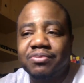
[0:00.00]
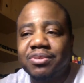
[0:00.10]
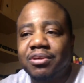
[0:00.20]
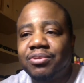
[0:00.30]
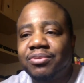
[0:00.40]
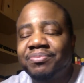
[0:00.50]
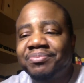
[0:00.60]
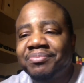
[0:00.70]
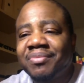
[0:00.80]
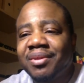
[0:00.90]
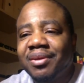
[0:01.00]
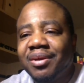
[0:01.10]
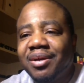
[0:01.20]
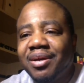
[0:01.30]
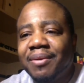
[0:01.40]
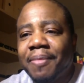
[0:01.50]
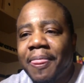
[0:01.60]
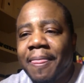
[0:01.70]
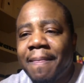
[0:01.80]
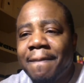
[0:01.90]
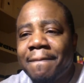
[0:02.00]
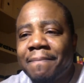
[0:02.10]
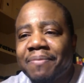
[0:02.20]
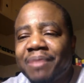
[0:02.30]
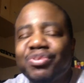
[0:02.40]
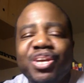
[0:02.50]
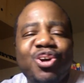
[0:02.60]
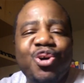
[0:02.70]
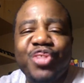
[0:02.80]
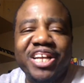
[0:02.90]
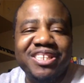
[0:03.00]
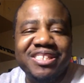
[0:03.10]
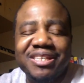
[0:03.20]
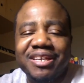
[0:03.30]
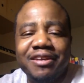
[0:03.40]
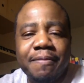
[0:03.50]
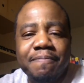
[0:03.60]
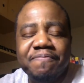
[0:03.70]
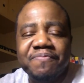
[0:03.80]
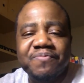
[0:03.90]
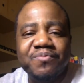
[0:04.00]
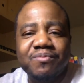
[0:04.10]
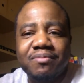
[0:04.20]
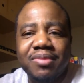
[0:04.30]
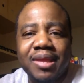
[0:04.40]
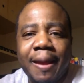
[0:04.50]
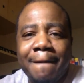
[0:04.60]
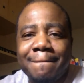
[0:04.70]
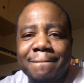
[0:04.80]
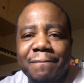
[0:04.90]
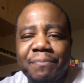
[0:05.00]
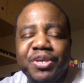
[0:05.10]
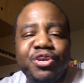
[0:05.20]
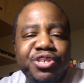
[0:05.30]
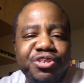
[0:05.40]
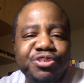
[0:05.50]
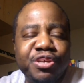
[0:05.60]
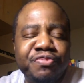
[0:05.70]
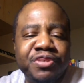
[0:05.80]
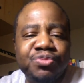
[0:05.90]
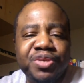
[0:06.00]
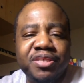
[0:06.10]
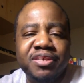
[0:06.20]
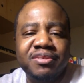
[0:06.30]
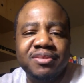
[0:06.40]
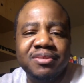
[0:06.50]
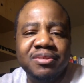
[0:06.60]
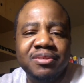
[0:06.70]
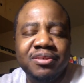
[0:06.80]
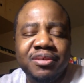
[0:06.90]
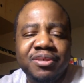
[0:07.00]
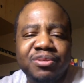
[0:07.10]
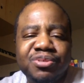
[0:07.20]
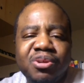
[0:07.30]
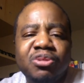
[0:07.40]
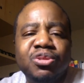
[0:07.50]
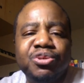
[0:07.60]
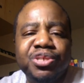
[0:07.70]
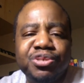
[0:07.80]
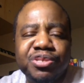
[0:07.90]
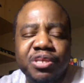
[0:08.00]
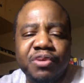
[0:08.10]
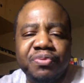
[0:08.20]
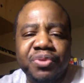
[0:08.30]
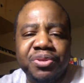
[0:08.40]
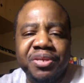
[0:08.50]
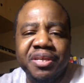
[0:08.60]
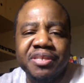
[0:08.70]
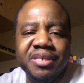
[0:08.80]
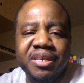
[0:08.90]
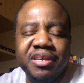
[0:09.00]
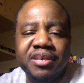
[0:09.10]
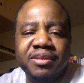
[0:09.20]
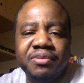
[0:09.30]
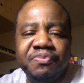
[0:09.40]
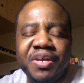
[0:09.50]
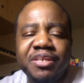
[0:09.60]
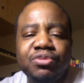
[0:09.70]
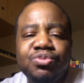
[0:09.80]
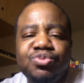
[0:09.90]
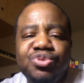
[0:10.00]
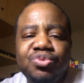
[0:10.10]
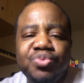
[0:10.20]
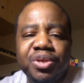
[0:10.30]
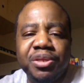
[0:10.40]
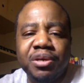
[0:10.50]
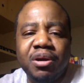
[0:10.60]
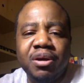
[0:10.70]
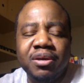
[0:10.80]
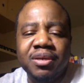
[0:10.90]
So, um, I'm saying all that to say, be good to yourself this weekend. You know, start learning yourself in the days ahead. Find out who you really are.